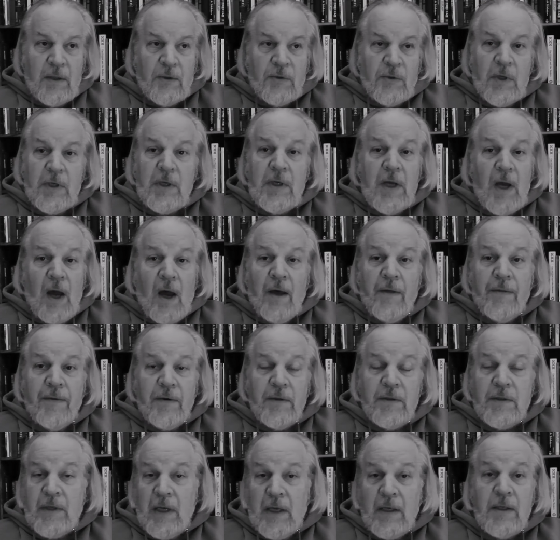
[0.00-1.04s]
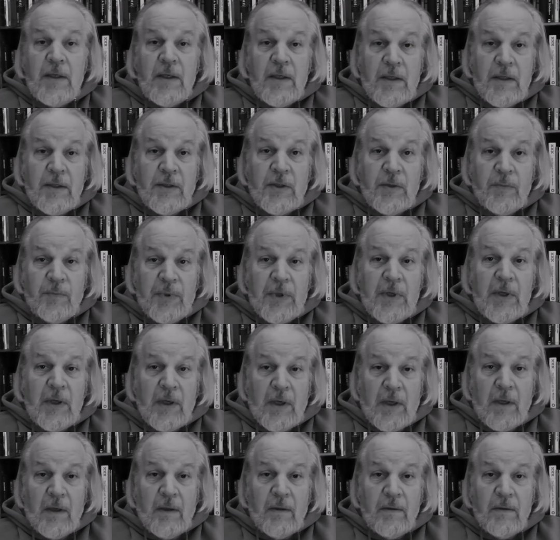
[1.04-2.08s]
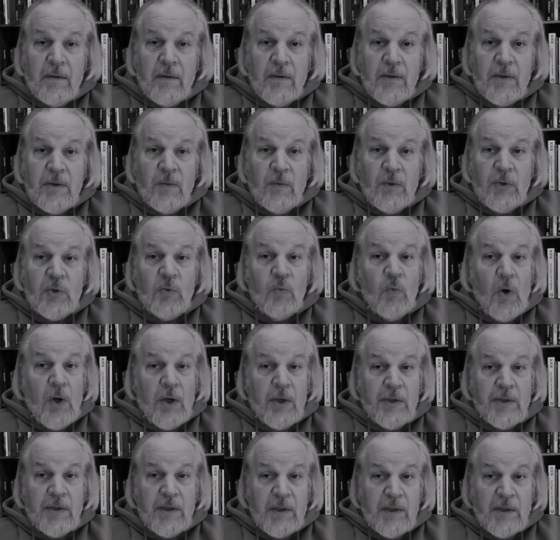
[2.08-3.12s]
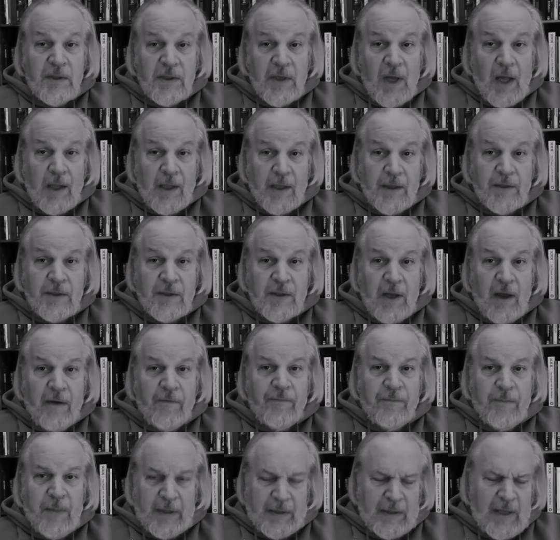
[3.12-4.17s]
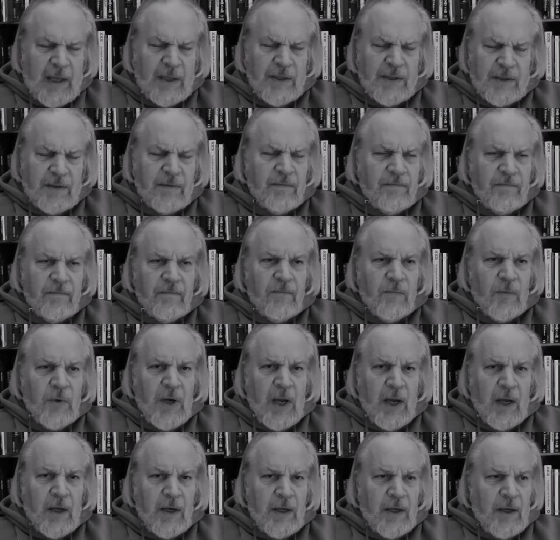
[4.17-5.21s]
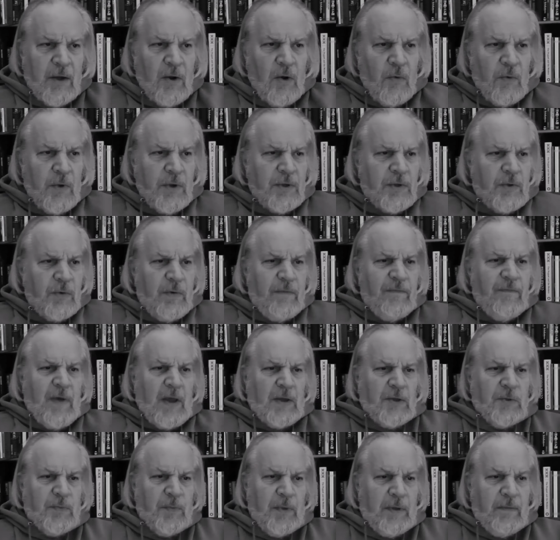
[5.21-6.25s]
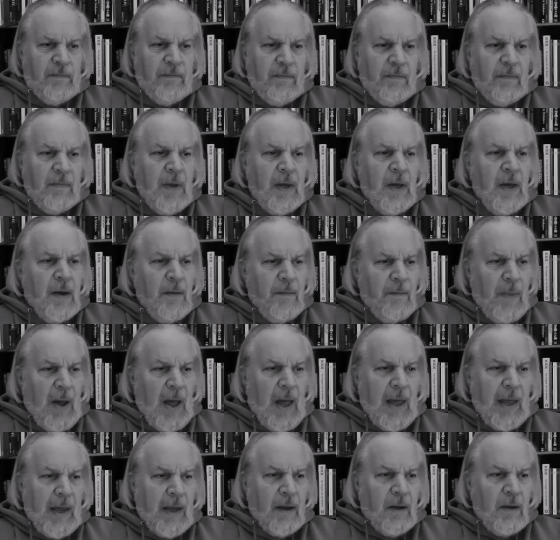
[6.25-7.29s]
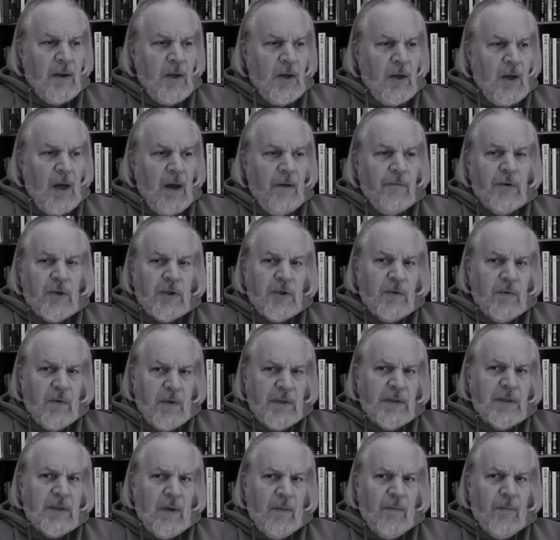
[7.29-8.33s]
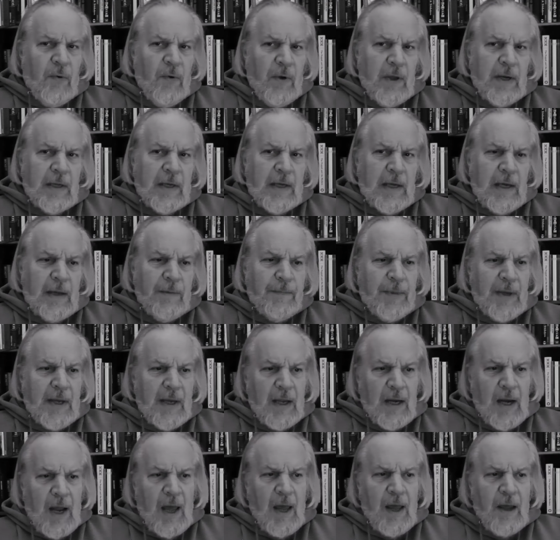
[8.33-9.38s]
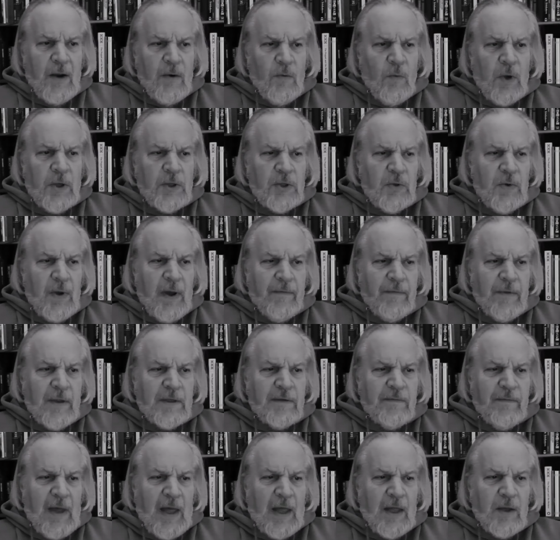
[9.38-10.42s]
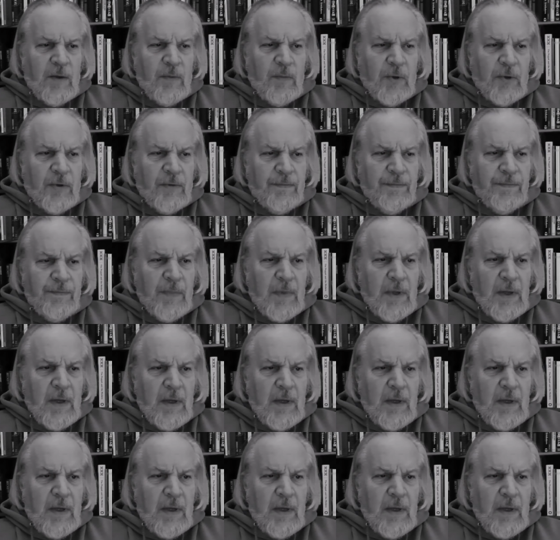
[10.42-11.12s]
Trendy authors tend to disappear. So what you want is the solid stuff. But we're not going to go into investment buying, of which there is some point in keeping an eye on what you have that's valuable,